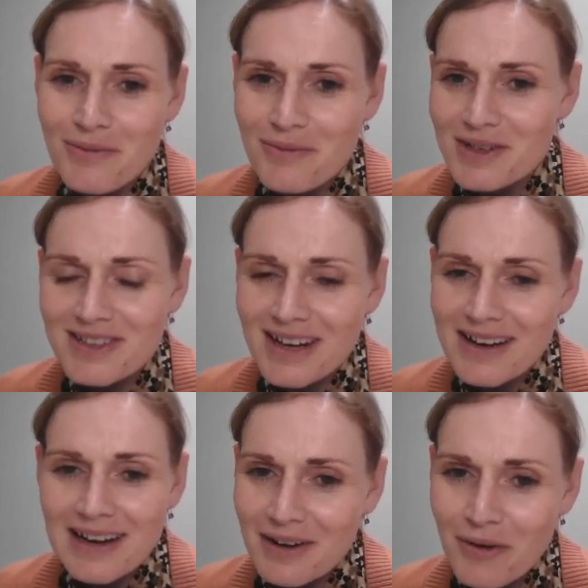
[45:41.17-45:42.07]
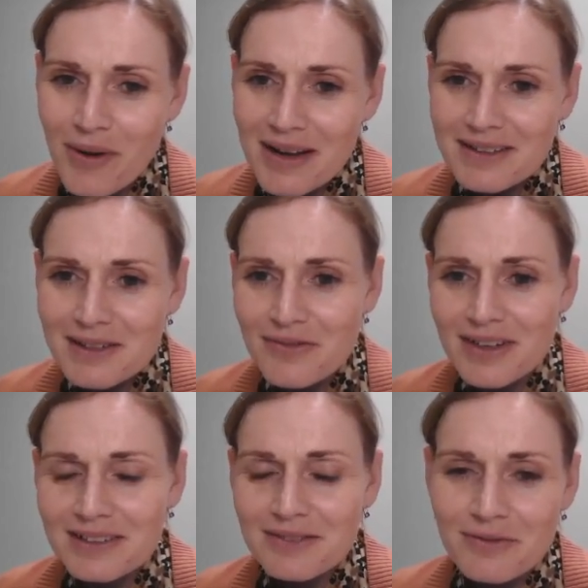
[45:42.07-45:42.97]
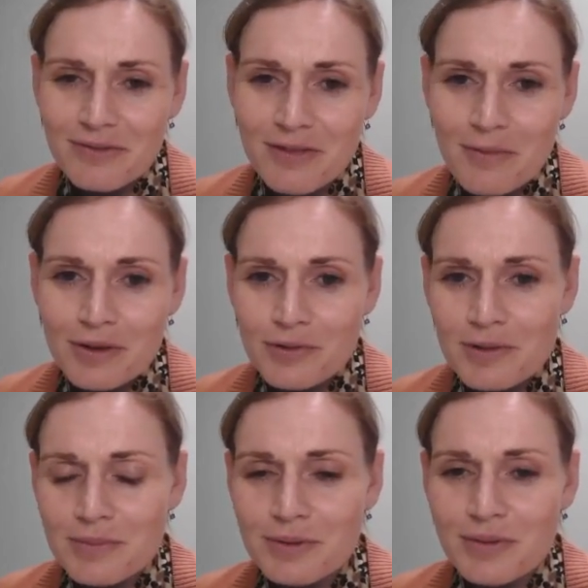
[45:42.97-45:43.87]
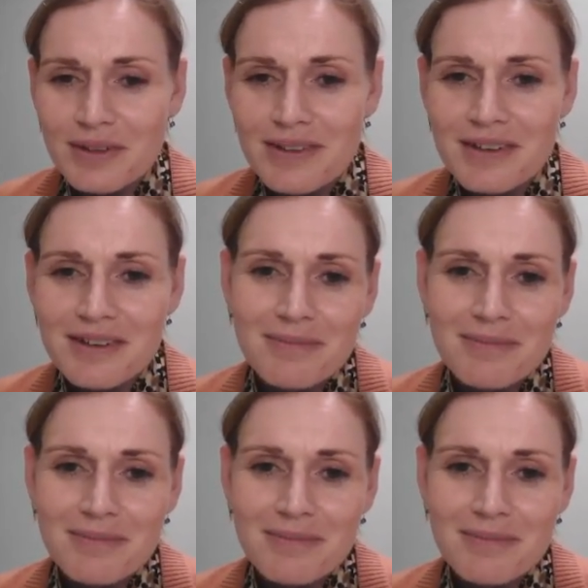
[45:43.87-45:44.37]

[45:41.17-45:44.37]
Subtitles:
which are quite different from what we'll be doing here,